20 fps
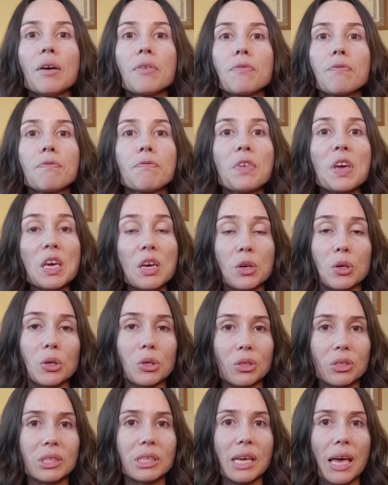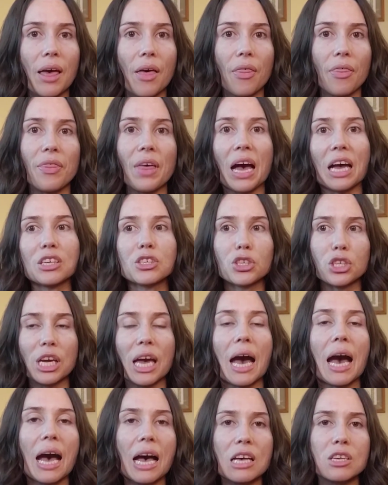feels that she
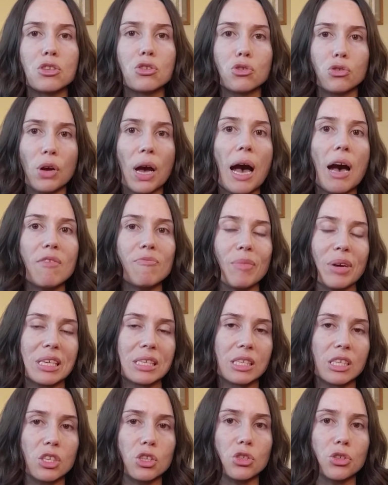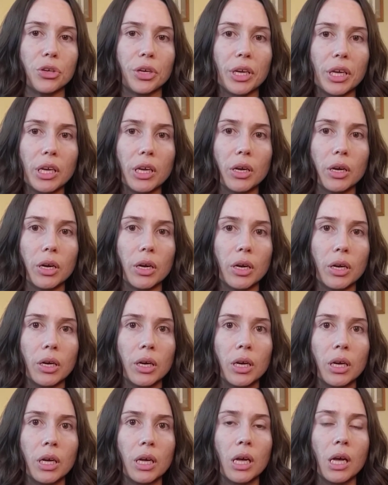has to have my sister
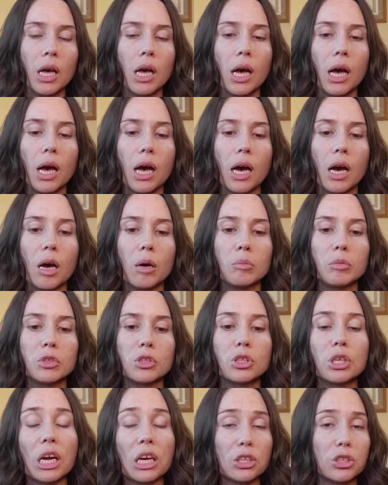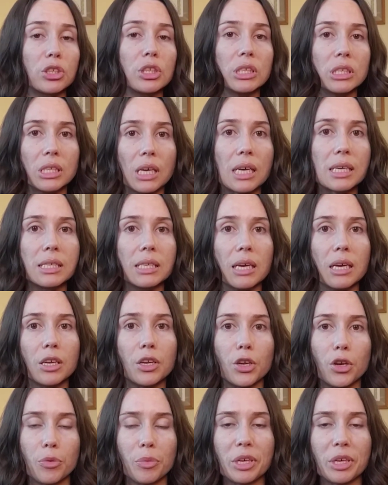here. She actually doesn't.